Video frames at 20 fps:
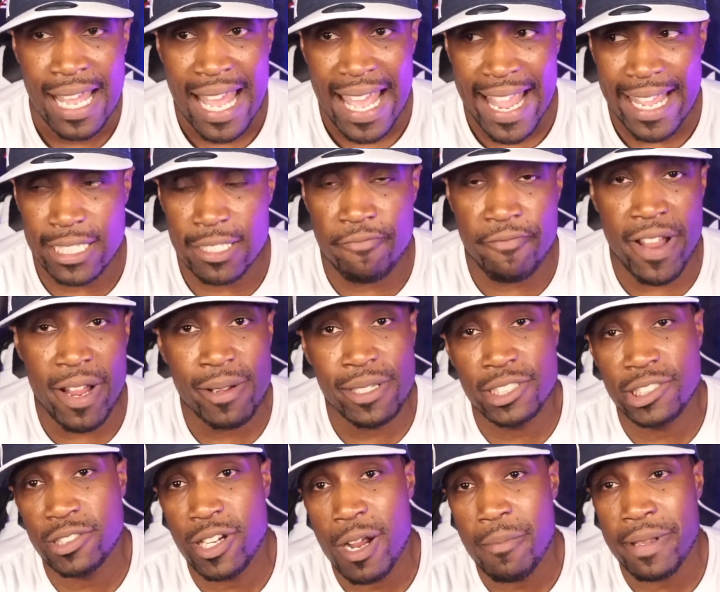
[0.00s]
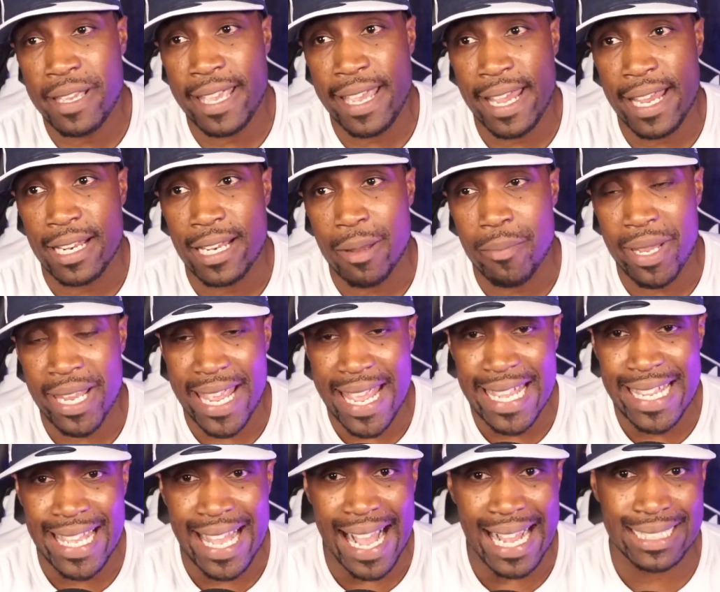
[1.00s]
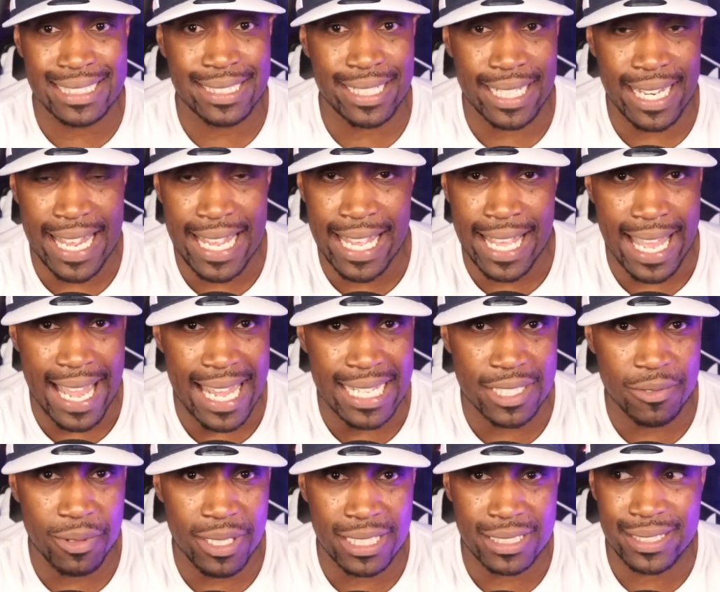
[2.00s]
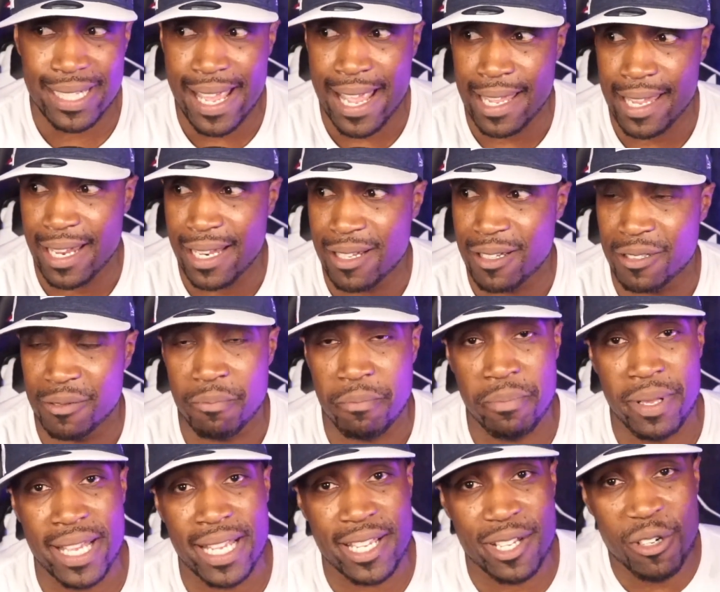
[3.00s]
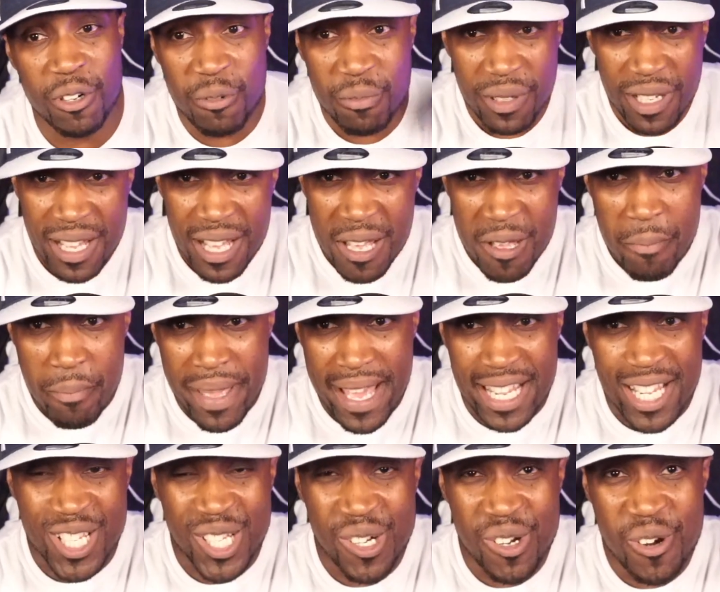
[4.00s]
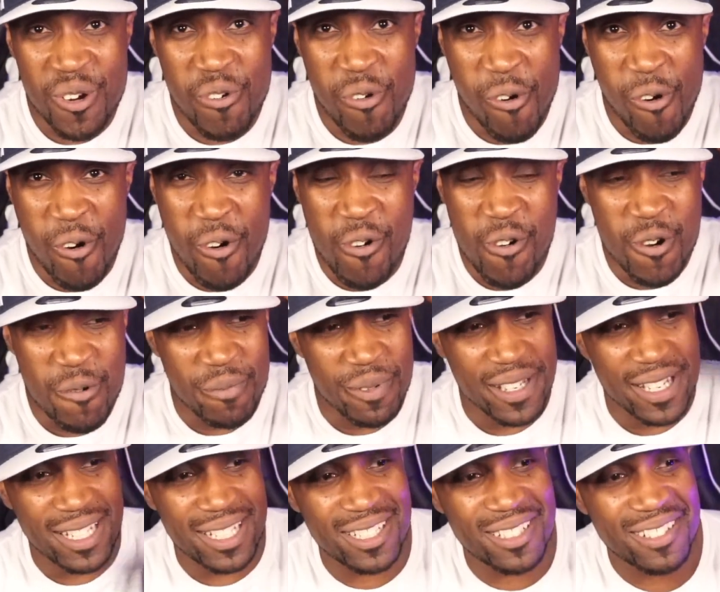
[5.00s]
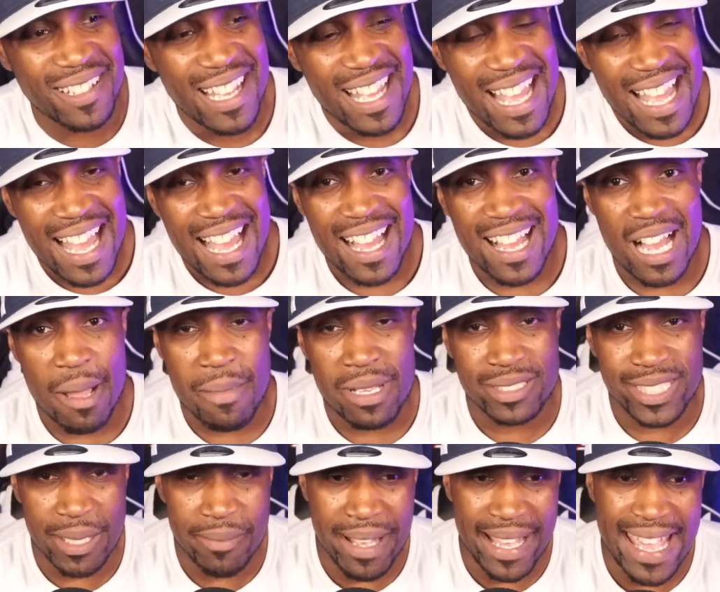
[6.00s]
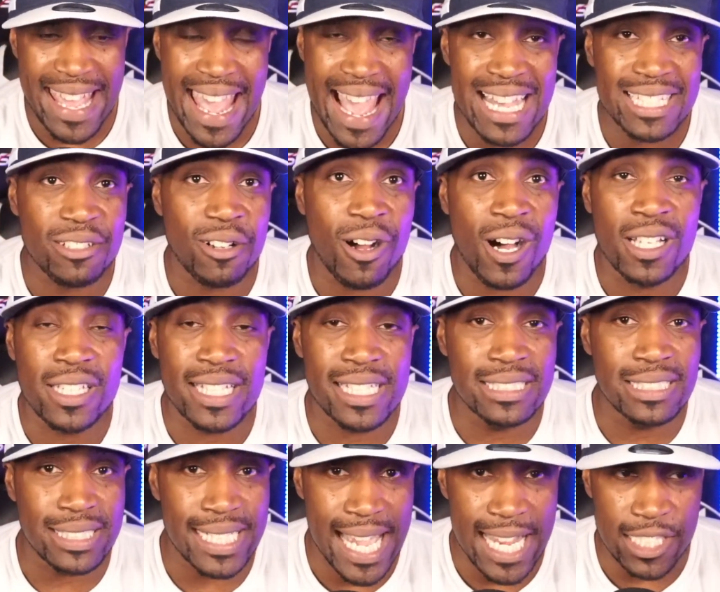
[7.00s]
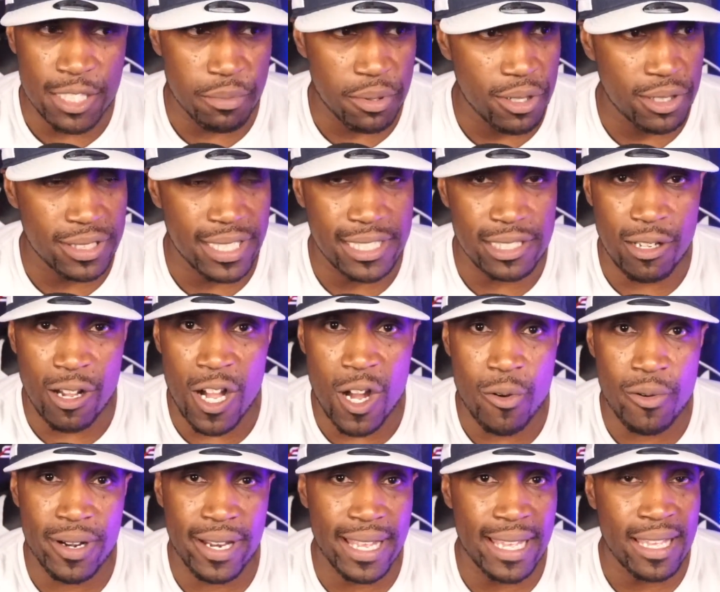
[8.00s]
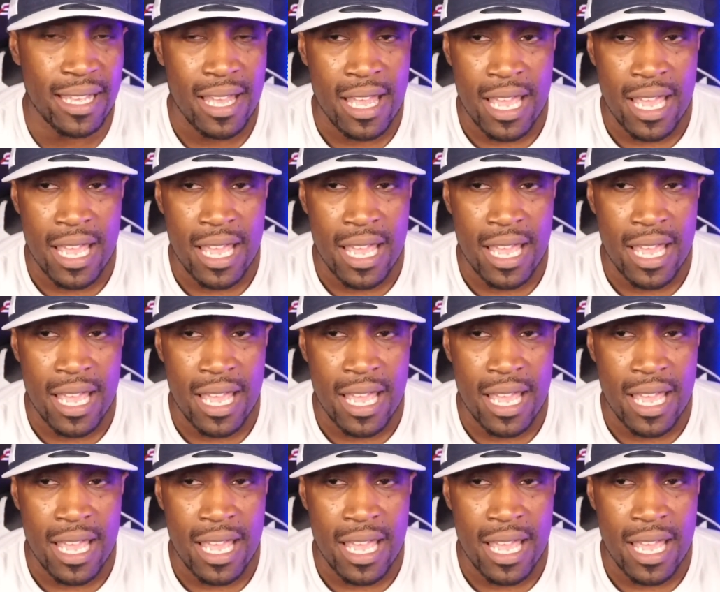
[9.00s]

he's a very sharp kid. I mean, he gots it. He gots what it takes. You know, big coop, big coop, you know. Um, it seems like he has all the intangibles. He's already,